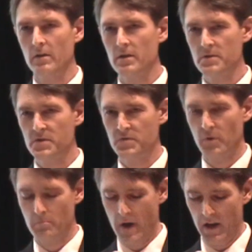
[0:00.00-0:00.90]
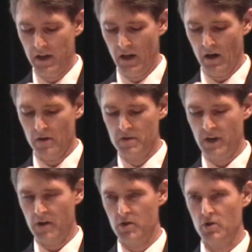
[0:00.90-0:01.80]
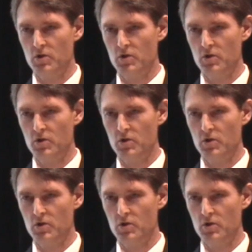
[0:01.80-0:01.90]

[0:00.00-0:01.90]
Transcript: This is from Medicare, section